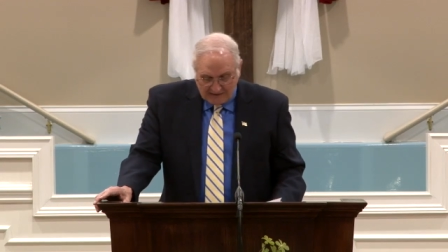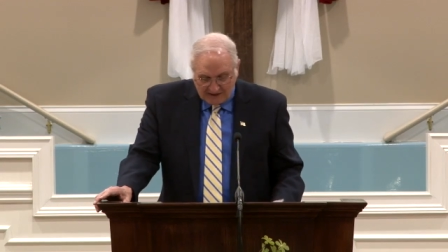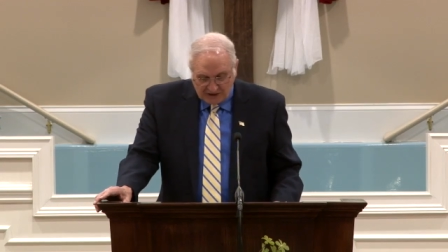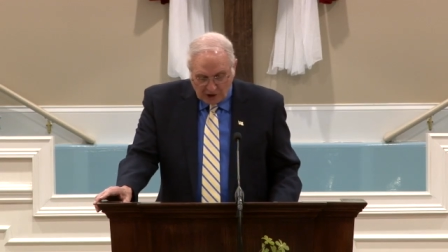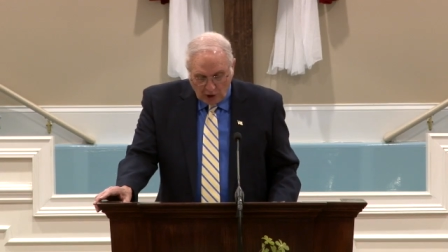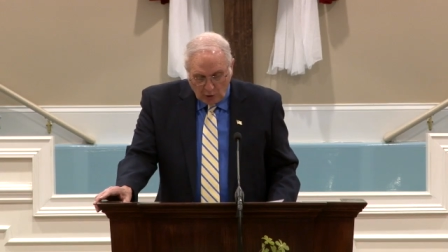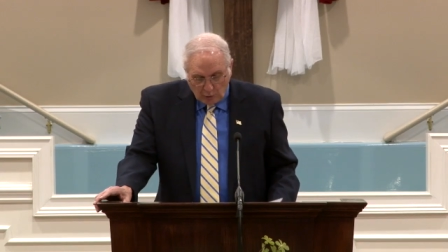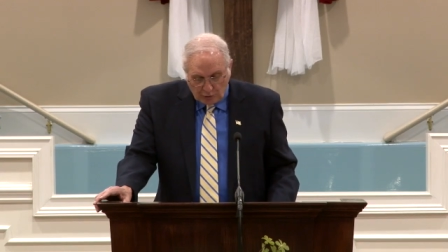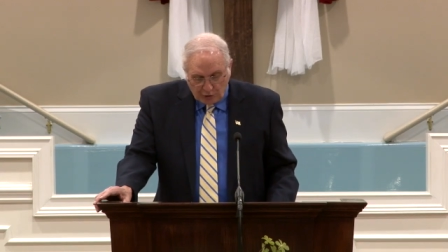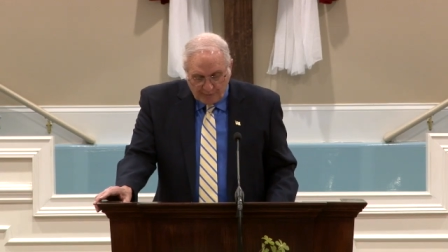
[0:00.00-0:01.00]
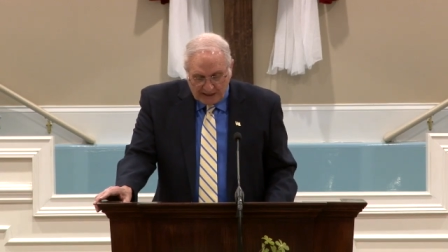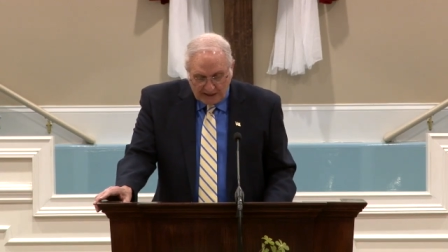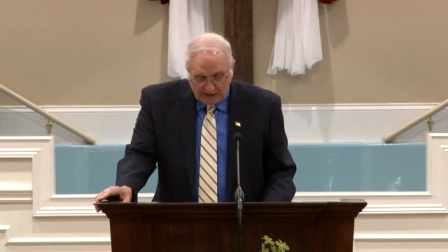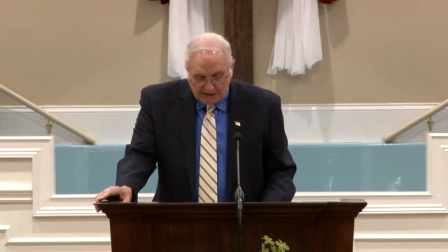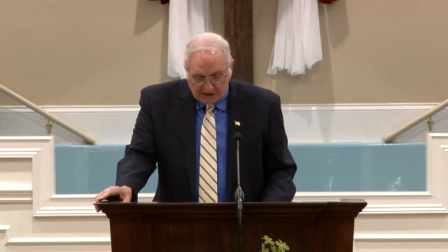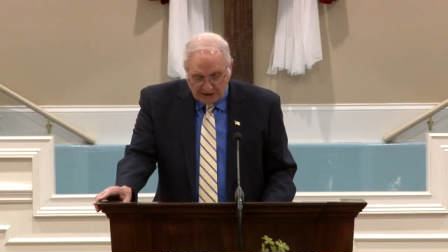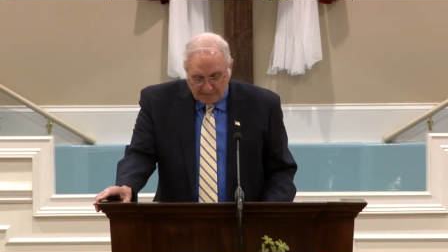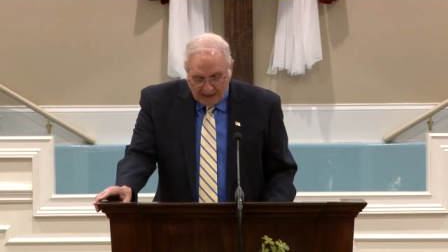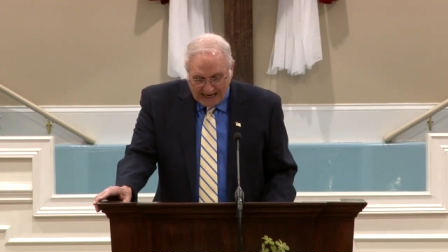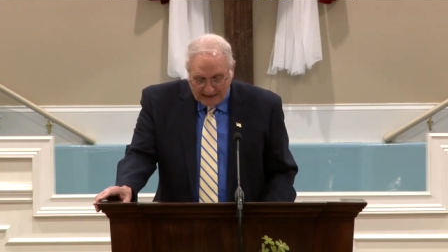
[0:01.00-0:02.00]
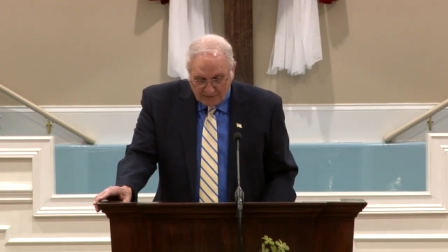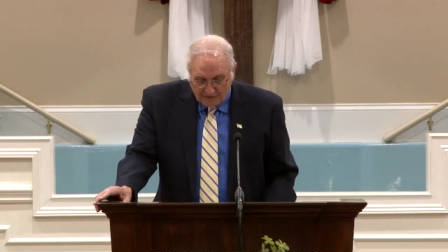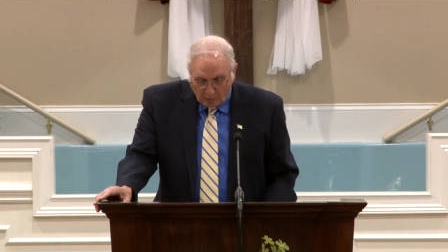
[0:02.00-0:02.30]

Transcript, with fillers: These low humidities combined with